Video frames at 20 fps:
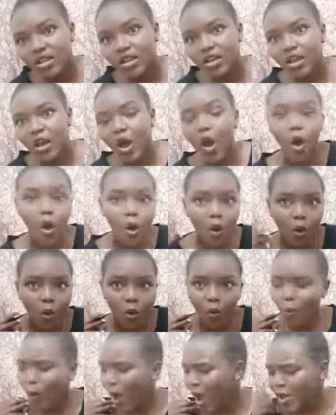Oh,
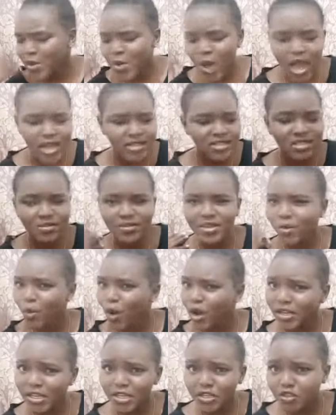why are you asking me what
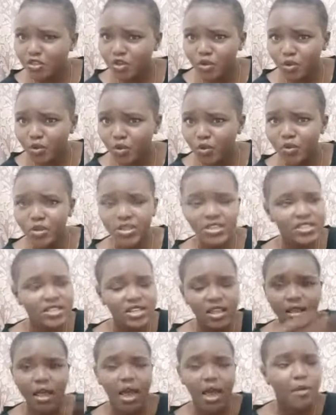I do? Is it
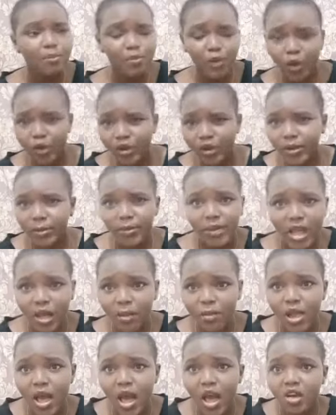important? Blah,
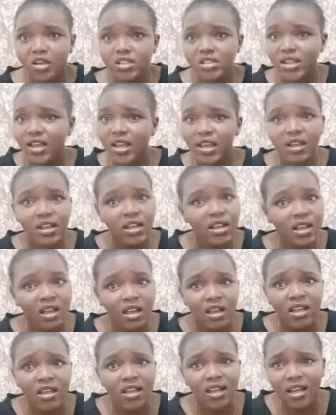blah. I was like,
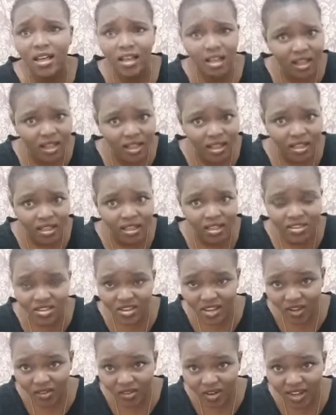uh-uh. You know
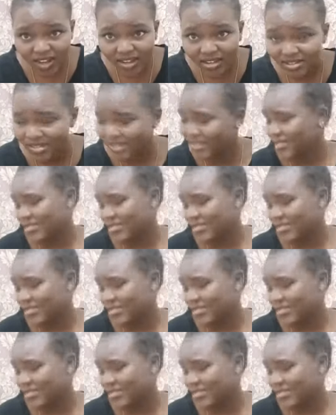what?